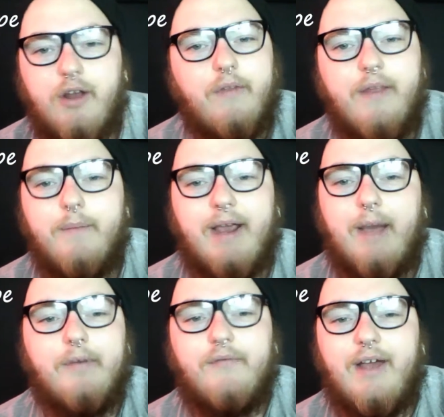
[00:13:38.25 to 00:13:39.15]
and you don't
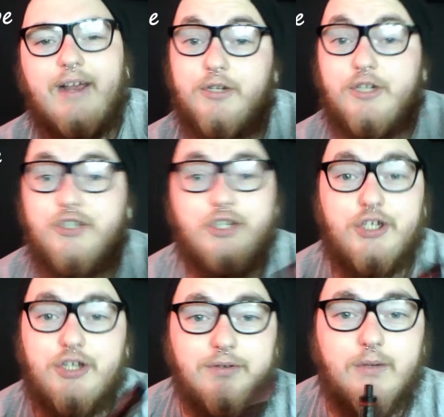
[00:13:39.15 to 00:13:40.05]
then pick up a fag
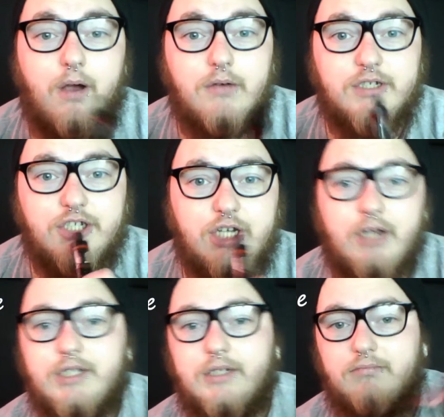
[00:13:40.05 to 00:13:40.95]
because you can use it whilst
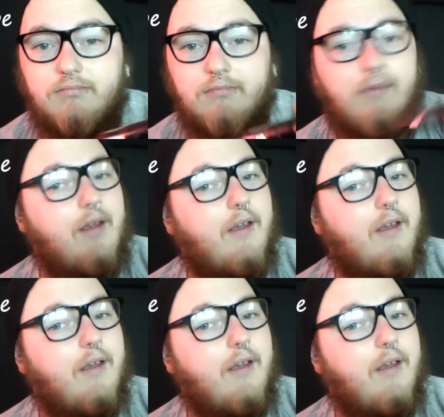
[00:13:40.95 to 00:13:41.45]
it's charging.